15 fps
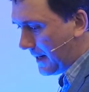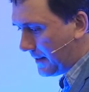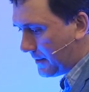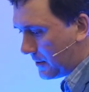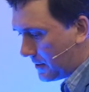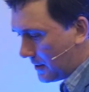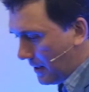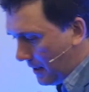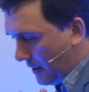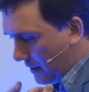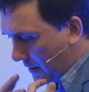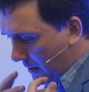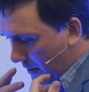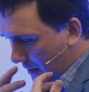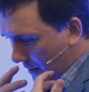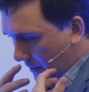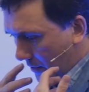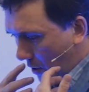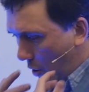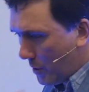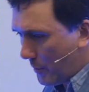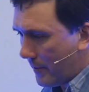science is
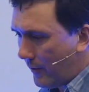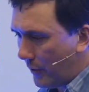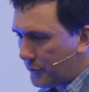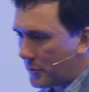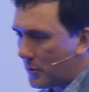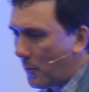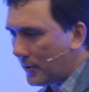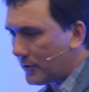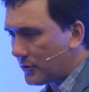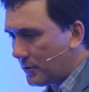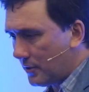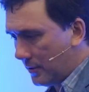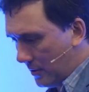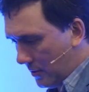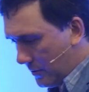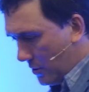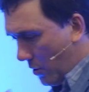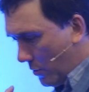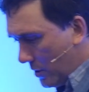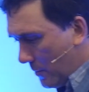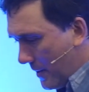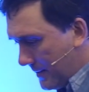the only way of answering questions, is the
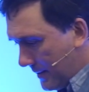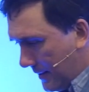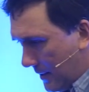only way to